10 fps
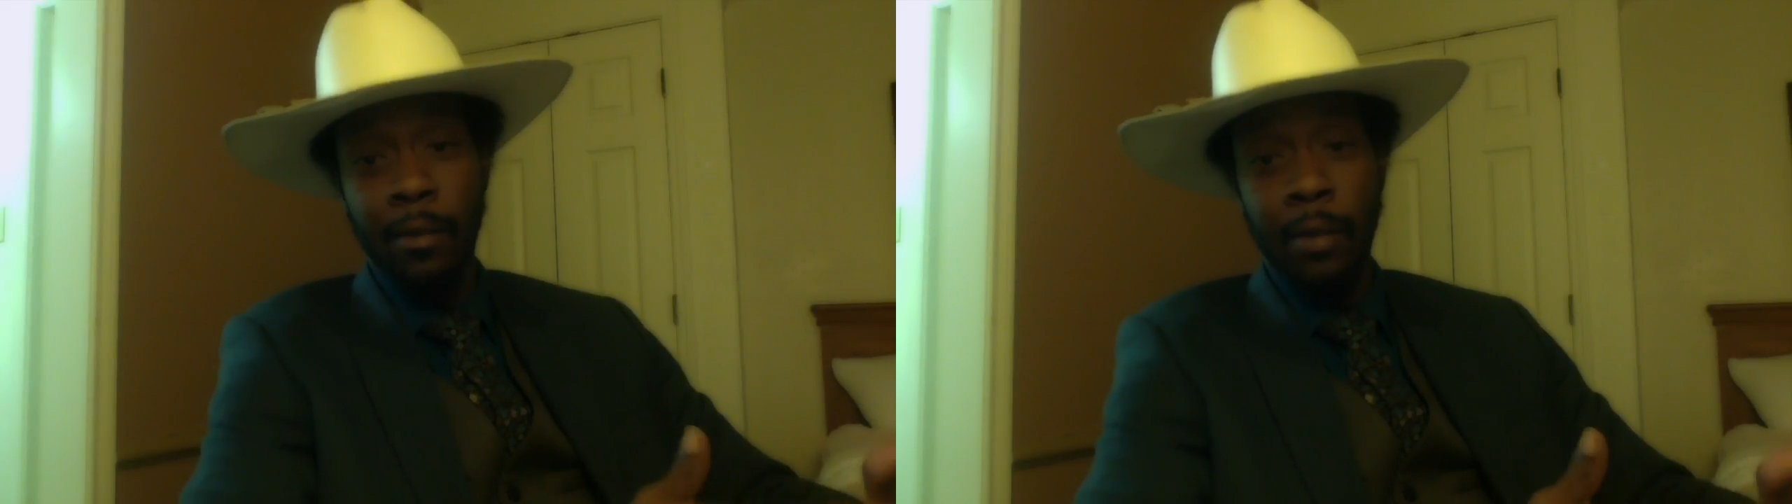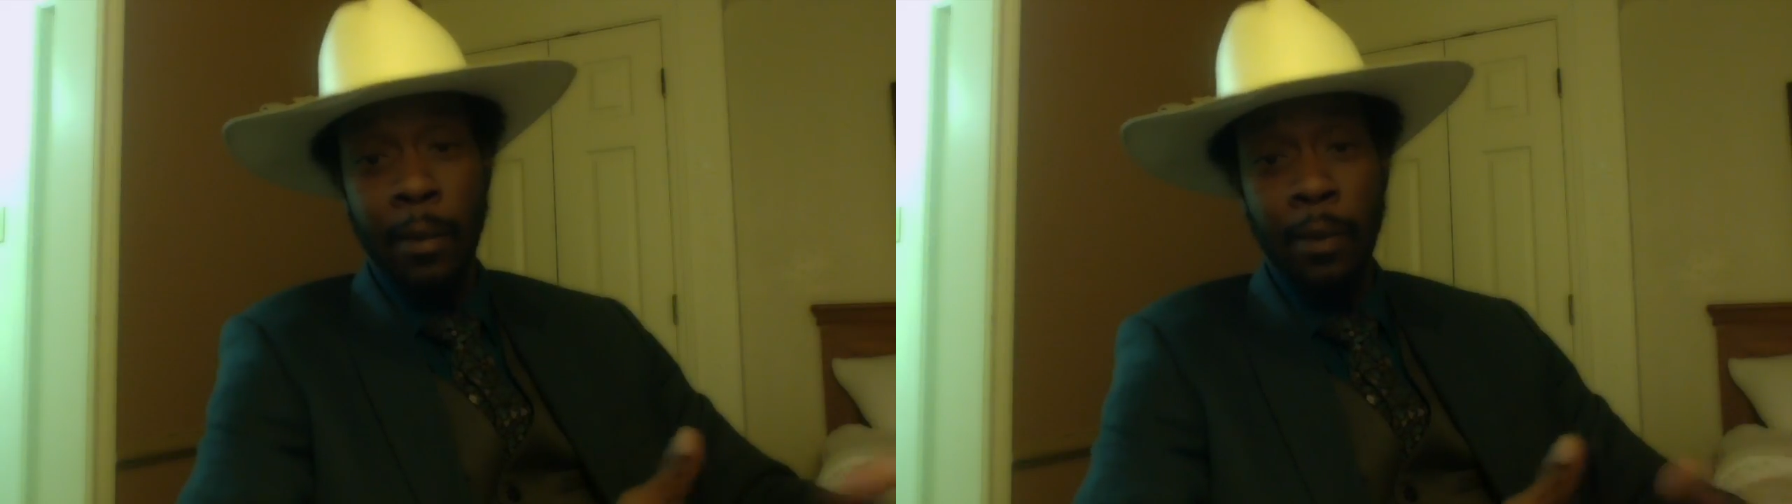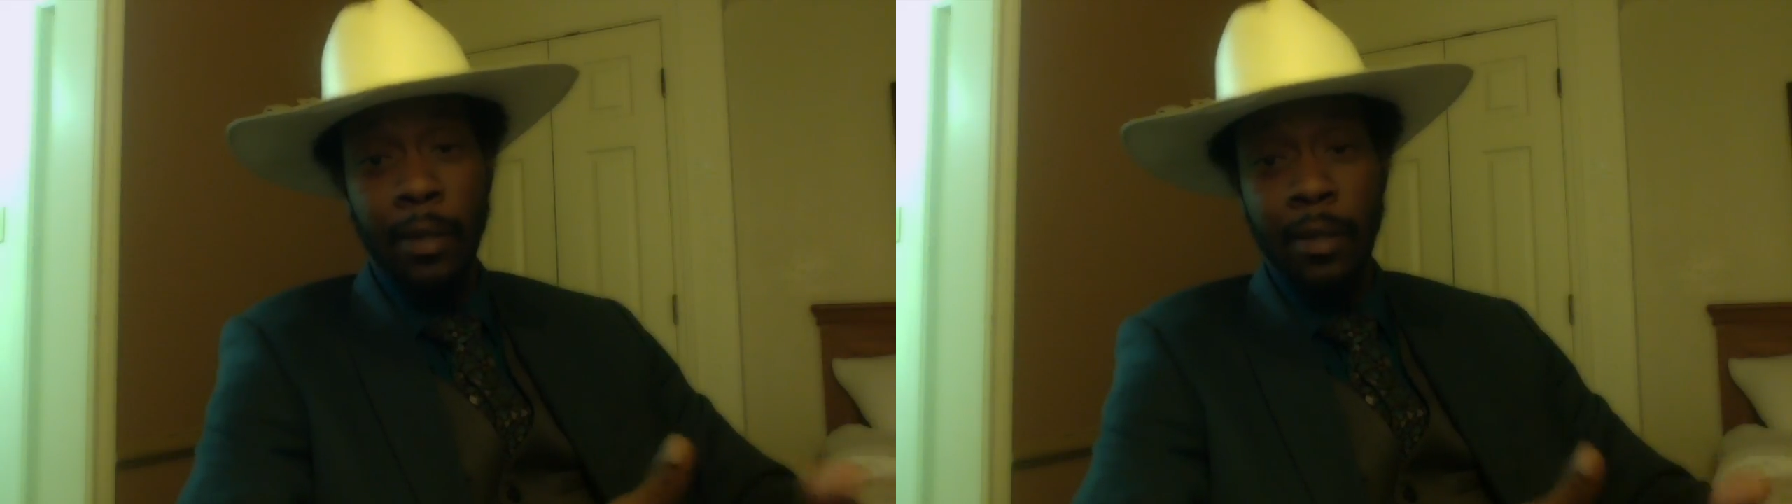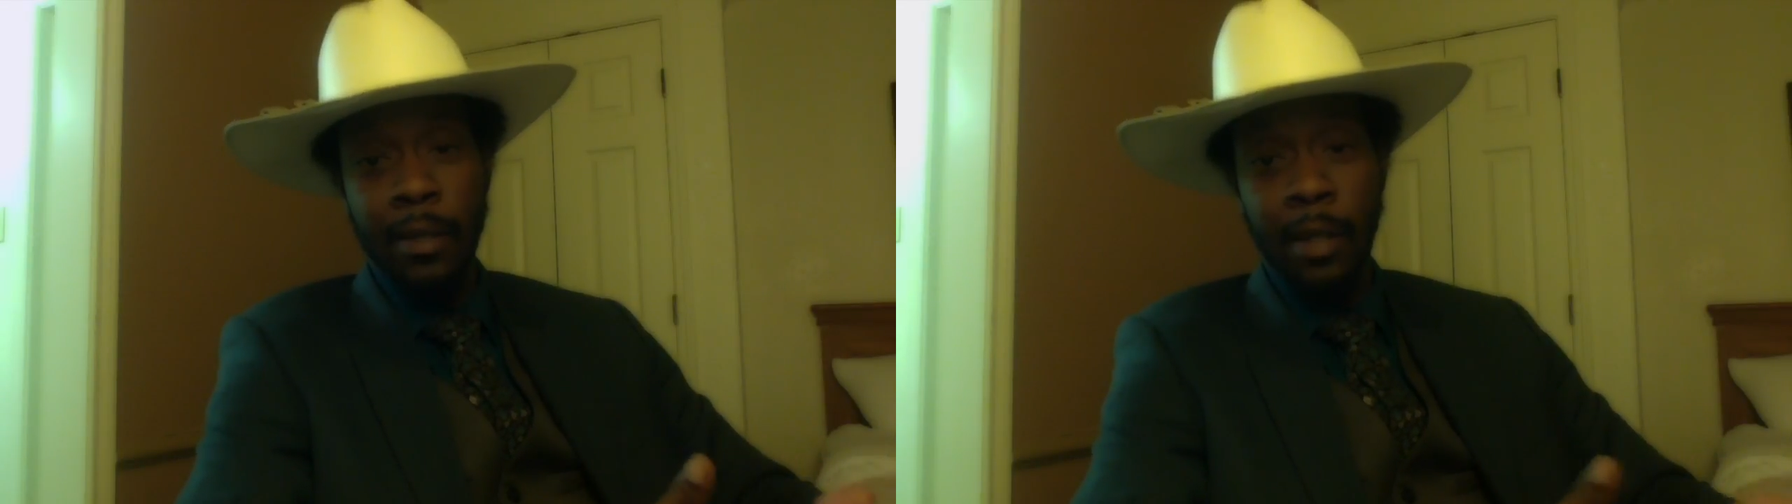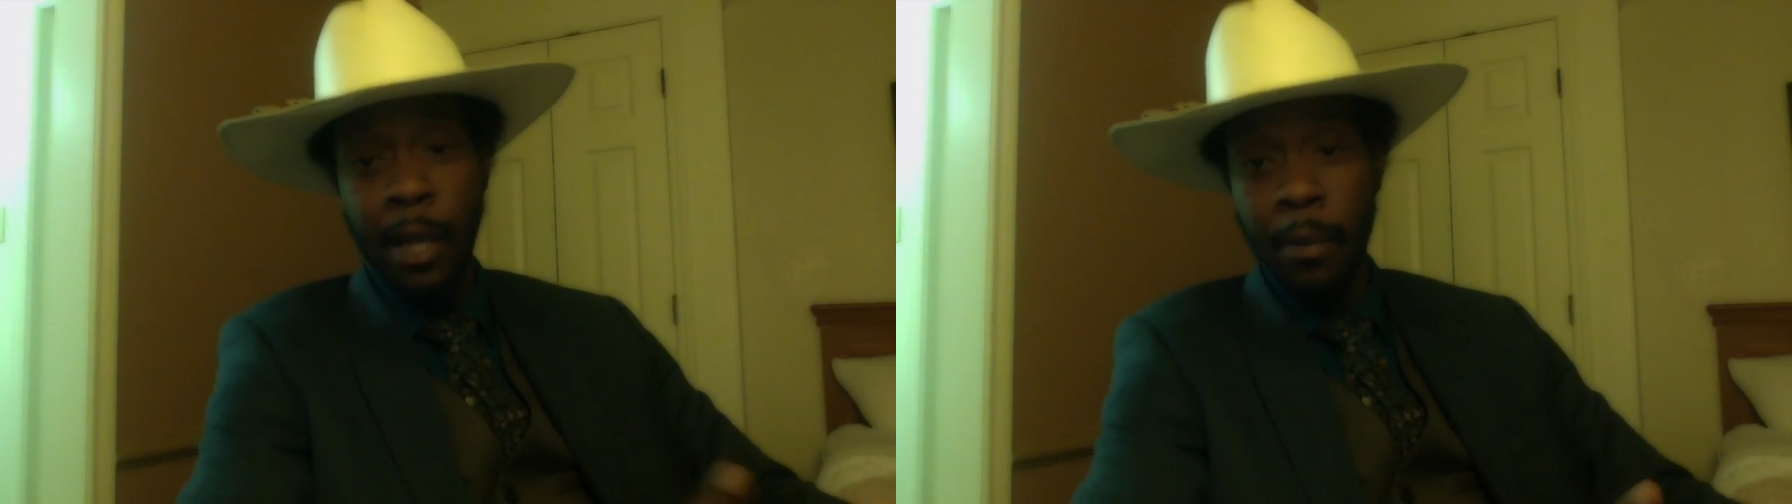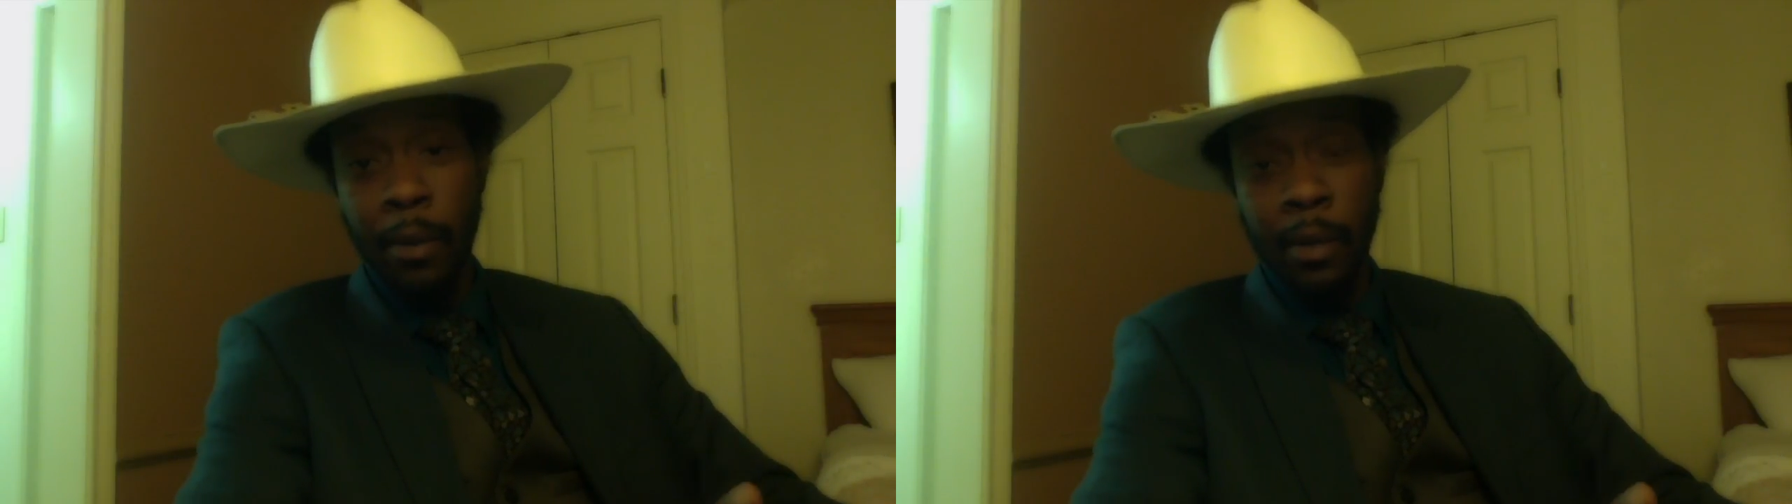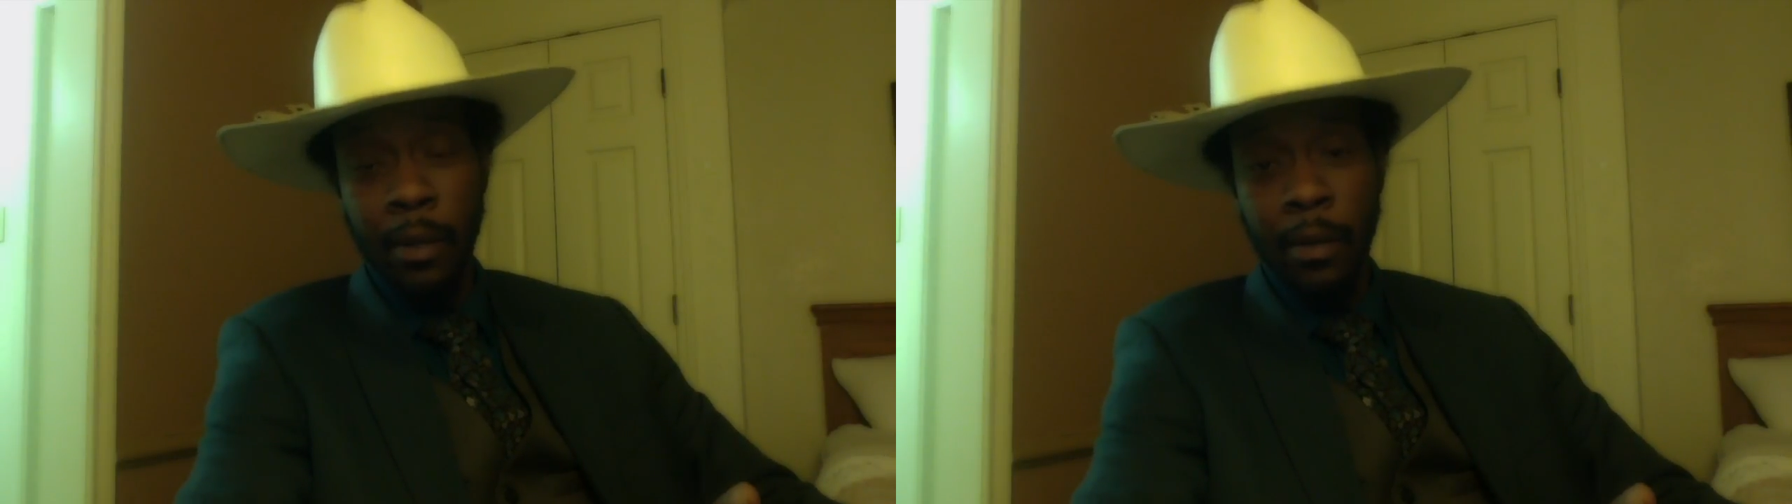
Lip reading: they put this in their book.